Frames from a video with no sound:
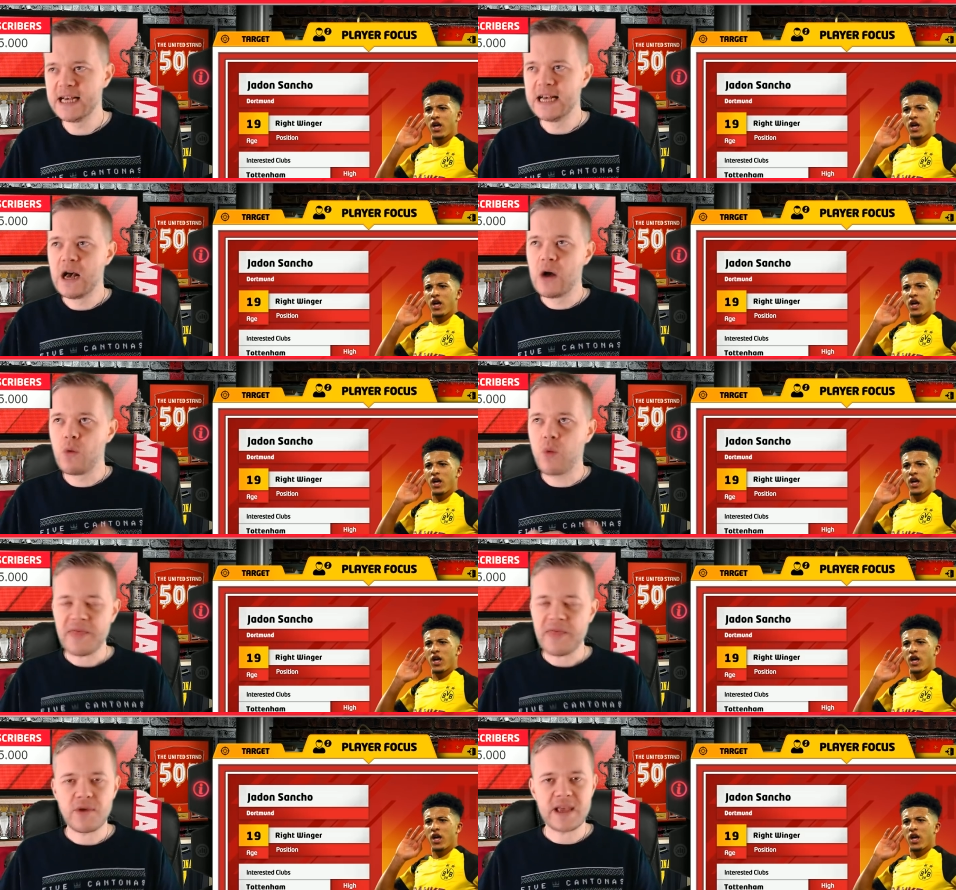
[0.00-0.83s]
Speaker 1: Whether it
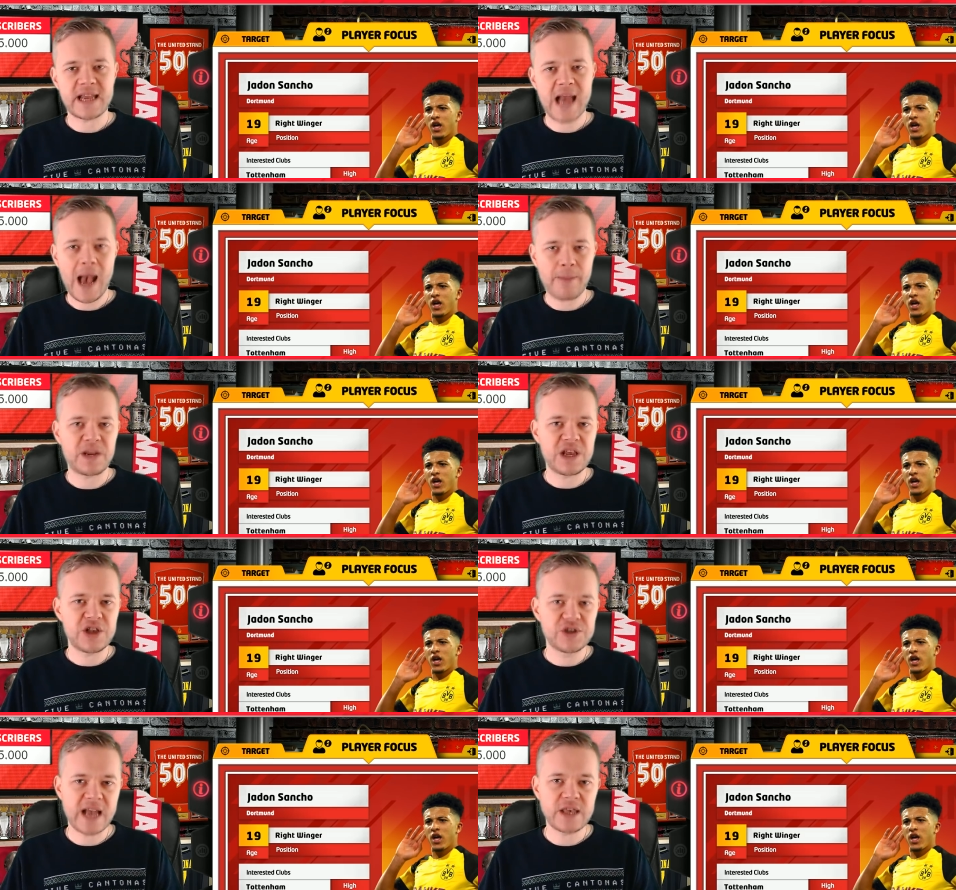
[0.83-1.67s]
can happen in
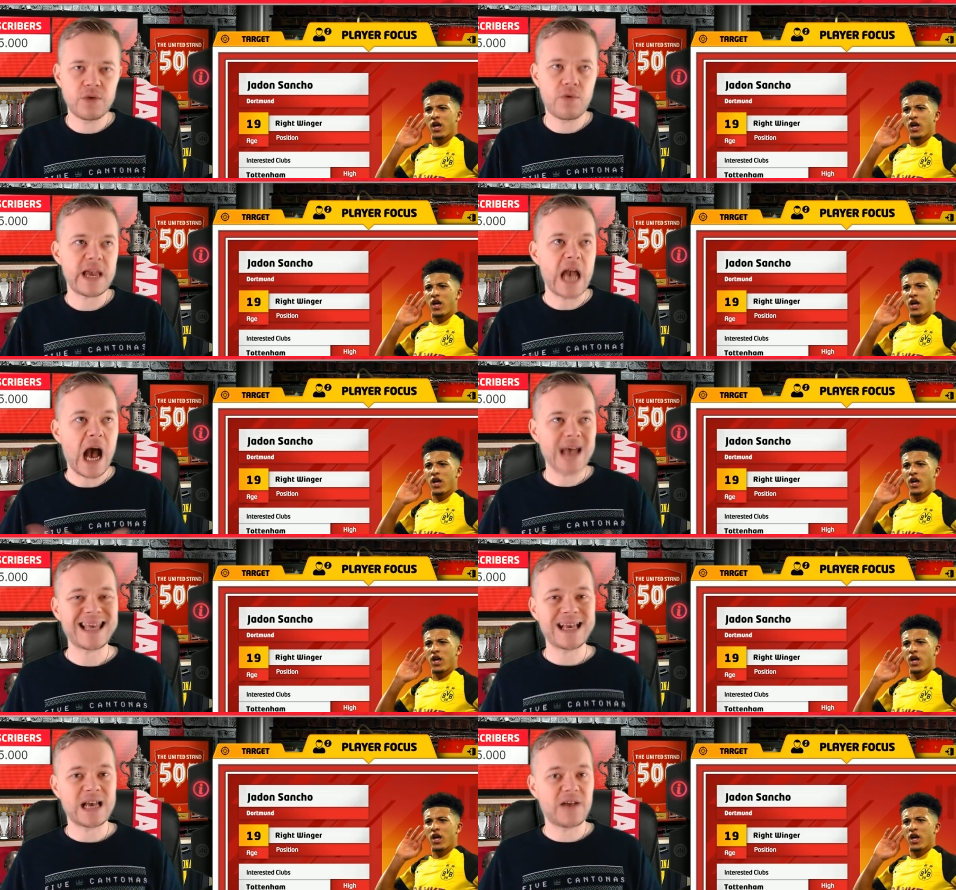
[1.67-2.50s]
January, I think I've
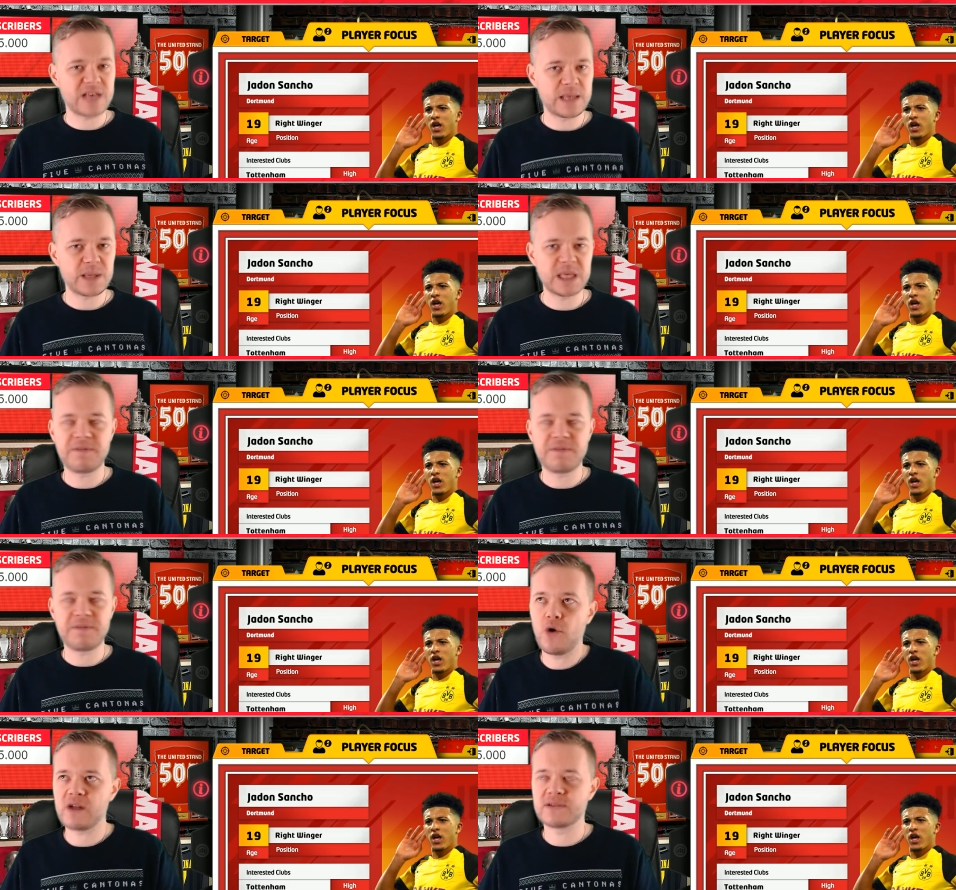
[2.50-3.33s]
said this before and I'll
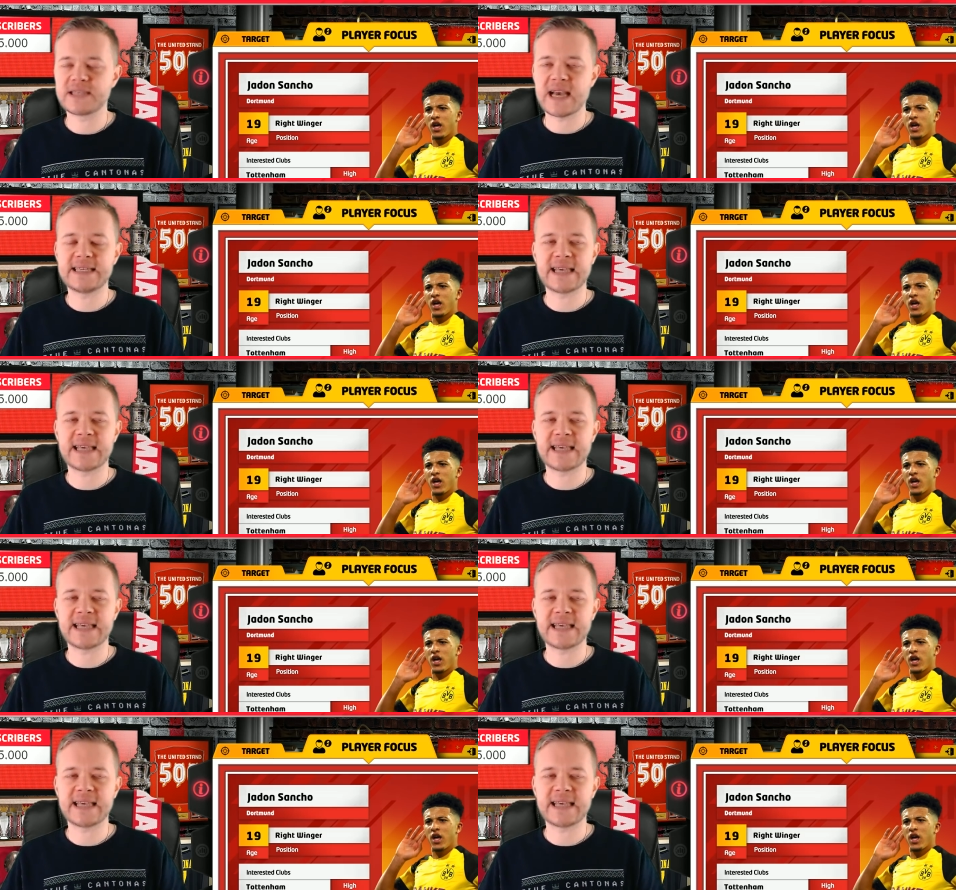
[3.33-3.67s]
say it again.